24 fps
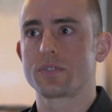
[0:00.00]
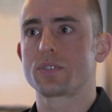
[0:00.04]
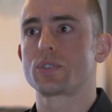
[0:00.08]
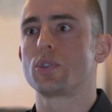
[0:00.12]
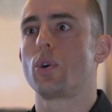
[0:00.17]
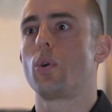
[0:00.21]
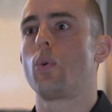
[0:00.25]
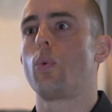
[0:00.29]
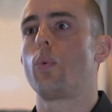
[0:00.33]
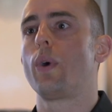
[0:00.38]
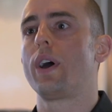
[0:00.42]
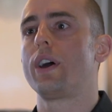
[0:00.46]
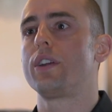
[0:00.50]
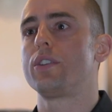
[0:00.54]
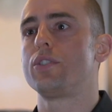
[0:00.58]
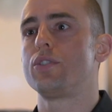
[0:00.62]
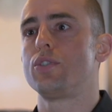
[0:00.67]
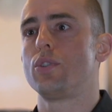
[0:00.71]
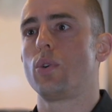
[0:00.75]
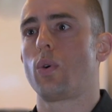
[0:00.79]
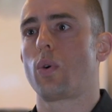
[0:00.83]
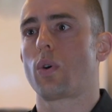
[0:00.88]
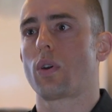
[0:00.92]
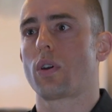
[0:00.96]
So
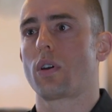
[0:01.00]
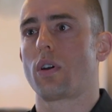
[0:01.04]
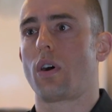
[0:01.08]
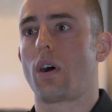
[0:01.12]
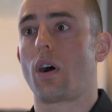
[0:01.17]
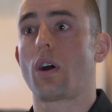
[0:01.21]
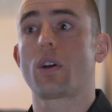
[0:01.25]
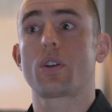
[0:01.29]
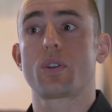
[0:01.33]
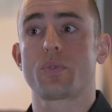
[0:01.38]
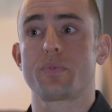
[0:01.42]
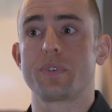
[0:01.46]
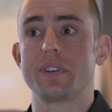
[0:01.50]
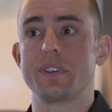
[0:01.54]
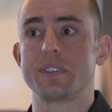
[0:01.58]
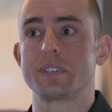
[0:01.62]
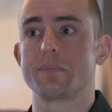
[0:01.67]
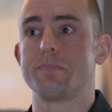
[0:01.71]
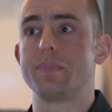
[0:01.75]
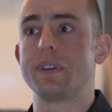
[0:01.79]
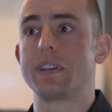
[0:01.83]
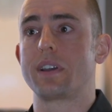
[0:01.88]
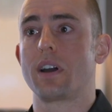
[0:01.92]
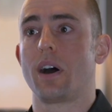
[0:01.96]
when your
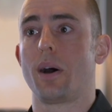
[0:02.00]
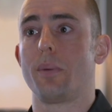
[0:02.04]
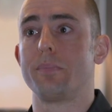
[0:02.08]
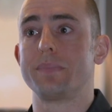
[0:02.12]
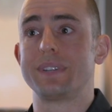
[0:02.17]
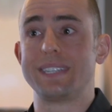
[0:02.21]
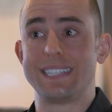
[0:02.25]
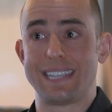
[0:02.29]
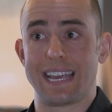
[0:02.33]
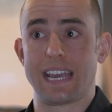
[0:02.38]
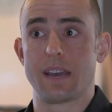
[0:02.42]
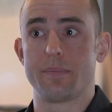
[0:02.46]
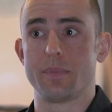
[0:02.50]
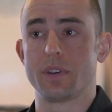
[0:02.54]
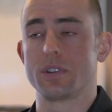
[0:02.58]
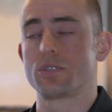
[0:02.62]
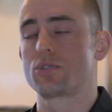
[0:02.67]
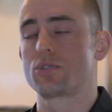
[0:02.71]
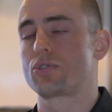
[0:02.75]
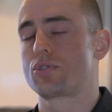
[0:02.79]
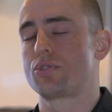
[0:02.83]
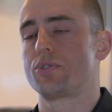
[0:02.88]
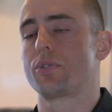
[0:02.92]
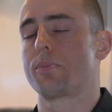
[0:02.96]
arteries become damaged,